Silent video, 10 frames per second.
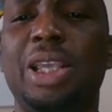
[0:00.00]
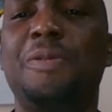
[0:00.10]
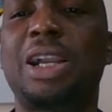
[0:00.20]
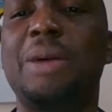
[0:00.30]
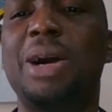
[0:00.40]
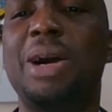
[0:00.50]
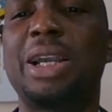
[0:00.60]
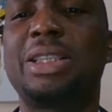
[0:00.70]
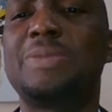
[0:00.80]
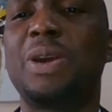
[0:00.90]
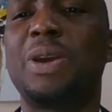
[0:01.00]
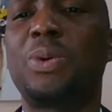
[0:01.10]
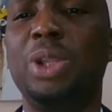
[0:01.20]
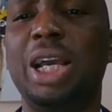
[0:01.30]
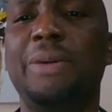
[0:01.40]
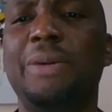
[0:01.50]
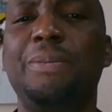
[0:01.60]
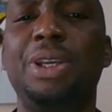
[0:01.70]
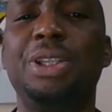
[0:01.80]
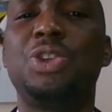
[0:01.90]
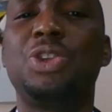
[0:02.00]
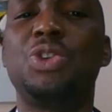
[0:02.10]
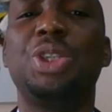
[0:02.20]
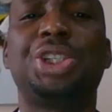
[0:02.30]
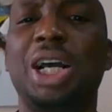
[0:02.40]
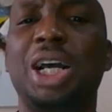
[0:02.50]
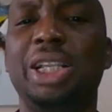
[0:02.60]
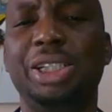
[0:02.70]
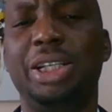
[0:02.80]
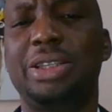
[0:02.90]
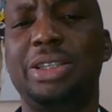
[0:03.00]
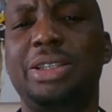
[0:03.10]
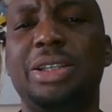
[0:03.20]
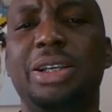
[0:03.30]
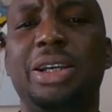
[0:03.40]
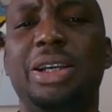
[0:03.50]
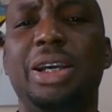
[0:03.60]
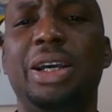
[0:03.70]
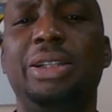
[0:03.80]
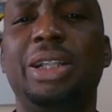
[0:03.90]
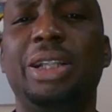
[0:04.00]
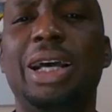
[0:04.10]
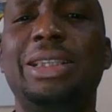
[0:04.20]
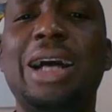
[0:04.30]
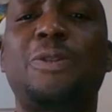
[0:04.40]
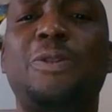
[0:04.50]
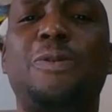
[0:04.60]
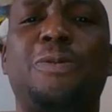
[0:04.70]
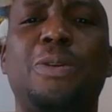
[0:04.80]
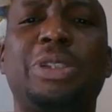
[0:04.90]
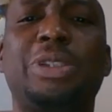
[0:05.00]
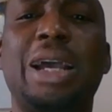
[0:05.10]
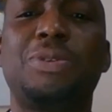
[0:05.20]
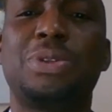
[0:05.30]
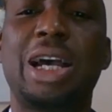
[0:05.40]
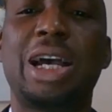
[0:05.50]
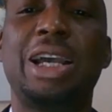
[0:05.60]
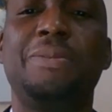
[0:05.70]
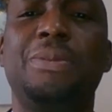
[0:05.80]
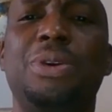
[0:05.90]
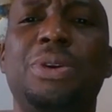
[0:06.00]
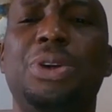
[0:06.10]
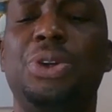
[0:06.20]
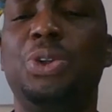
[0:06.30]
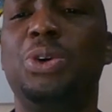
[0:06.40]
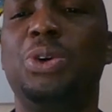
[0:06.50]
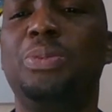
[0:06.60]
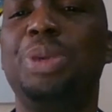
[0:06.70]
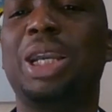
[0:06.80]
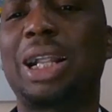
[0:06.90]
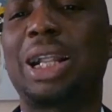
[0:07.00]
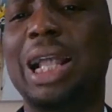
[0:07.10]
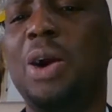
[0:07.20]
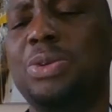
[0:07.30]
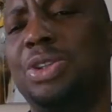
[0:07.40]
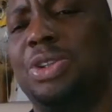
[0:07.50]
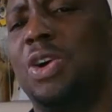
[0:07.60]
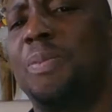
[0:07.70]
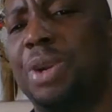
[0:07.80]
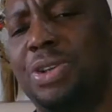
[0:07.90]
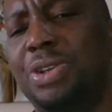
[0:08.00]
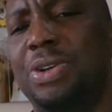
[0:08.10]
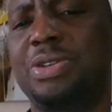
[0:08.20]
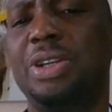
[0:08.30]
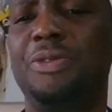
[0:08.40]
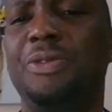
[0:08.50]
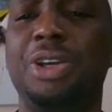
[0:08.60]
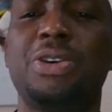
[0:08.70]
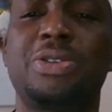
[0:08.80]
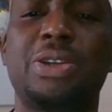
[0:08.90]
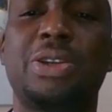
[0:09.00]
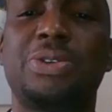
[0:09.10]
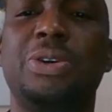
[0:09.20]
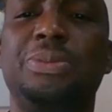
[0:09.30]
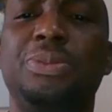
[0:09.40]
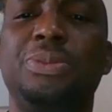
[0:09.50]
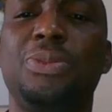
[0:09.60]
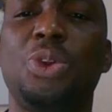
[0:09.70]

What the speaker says: The African market is peculiar in its unique challenges. And that, from time to time, you know, beclouds the operators in various sectors.